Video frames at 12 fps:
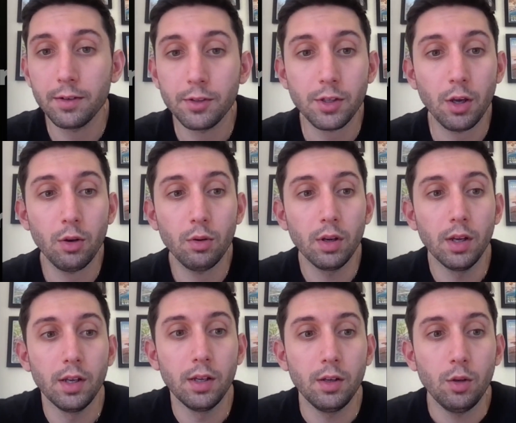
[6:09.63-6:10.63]
So,
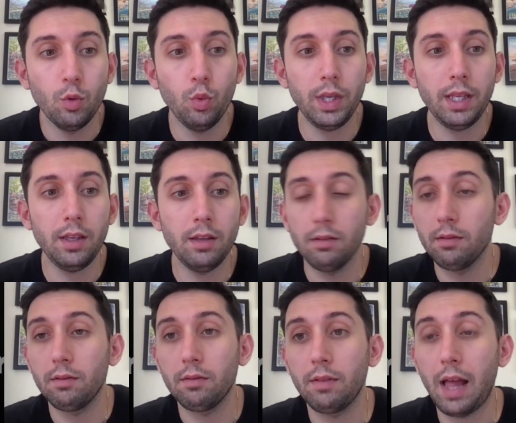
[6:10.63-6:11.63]
we
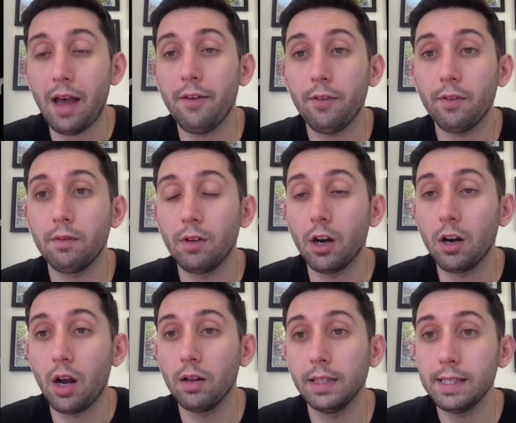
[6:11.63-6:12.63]
have our
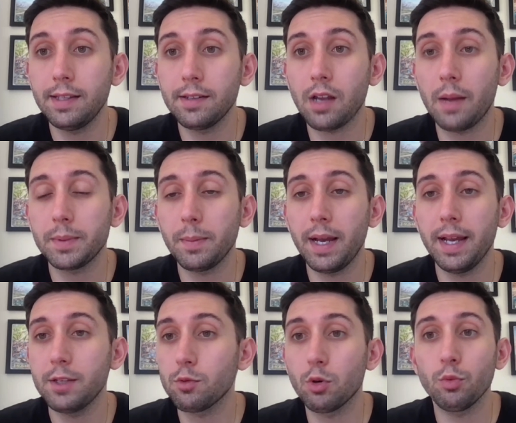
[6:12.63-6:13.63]
uh, listings
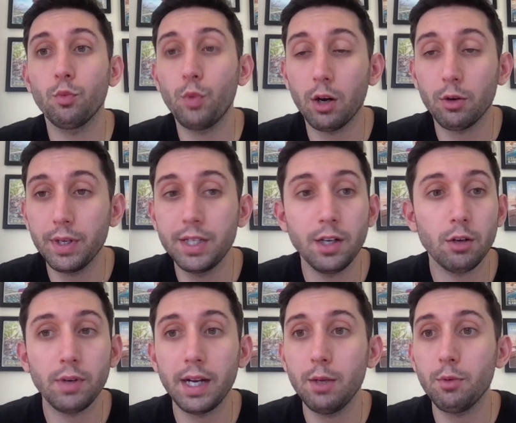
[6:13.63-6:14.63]
optimized. We're, we are retail
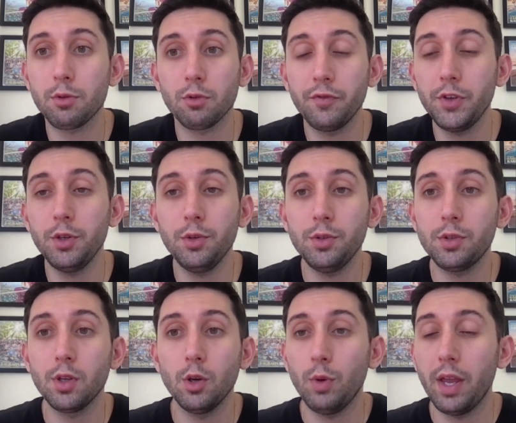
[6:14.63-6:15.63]
ready with
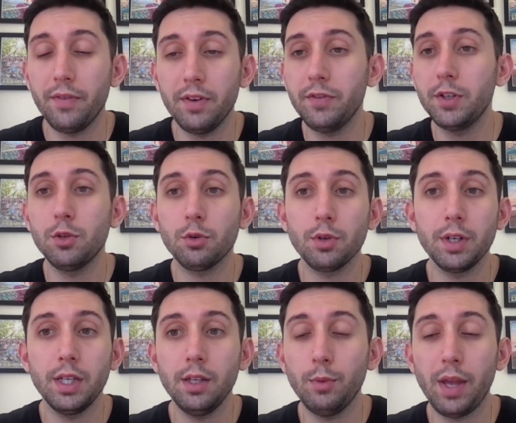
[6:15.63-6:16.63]
reviews. We have inventory.